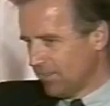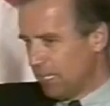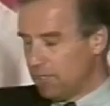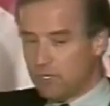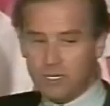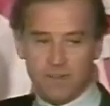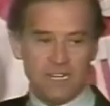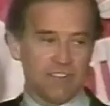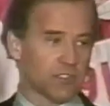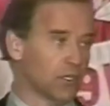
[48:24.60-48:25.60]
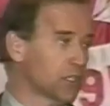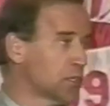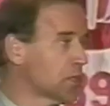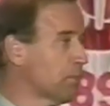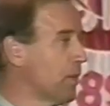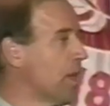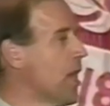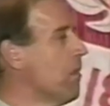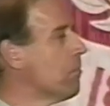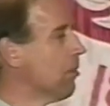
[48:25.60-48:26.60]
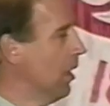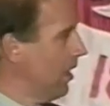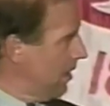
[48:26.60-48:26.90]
And we don't even have to look to the penumbra